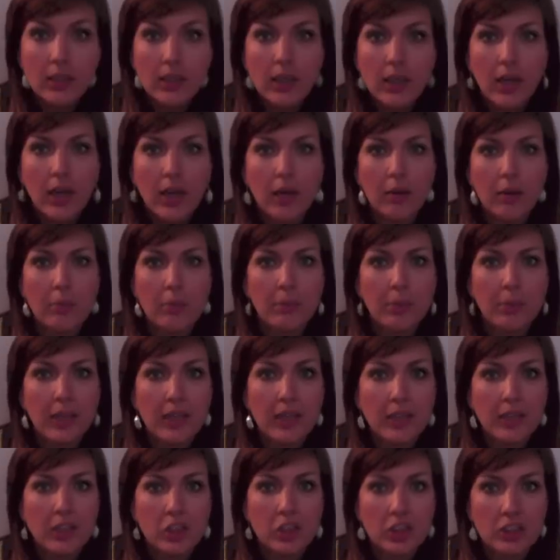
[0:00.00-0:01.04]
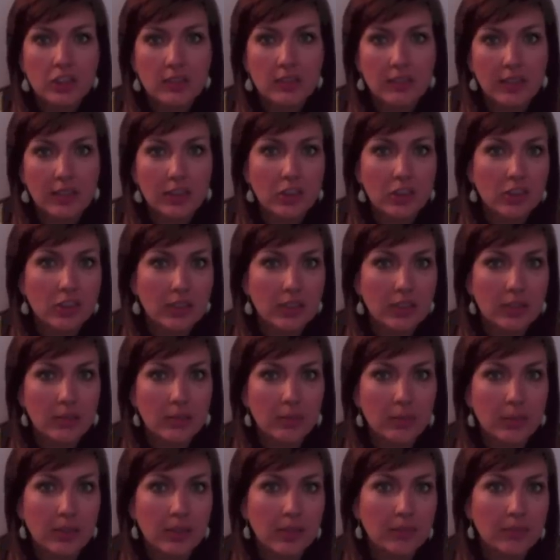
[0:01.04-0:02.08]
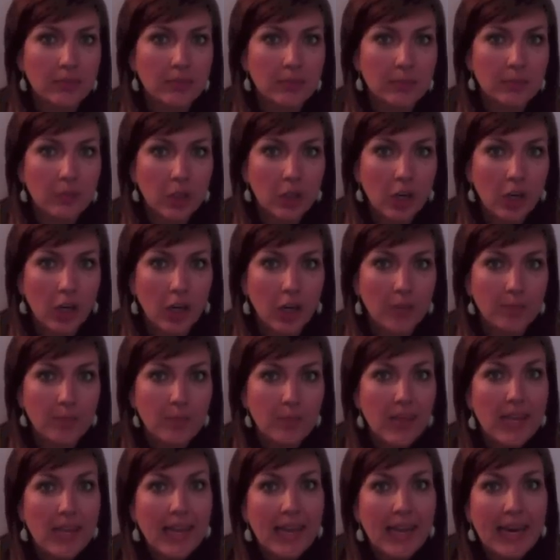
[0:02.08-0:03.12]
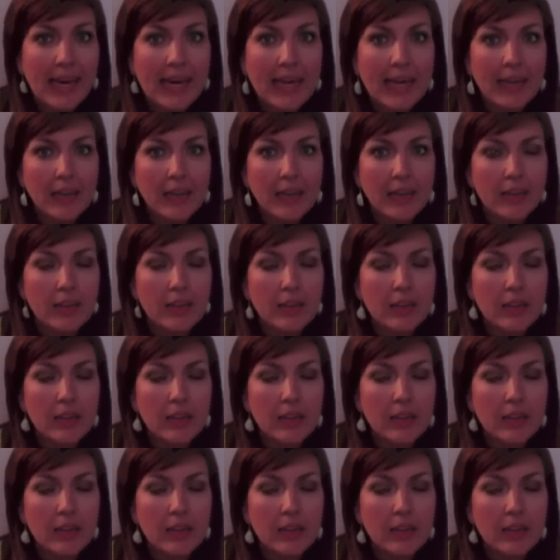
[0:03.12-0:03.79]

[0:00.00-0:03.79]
but she's actually been caught. And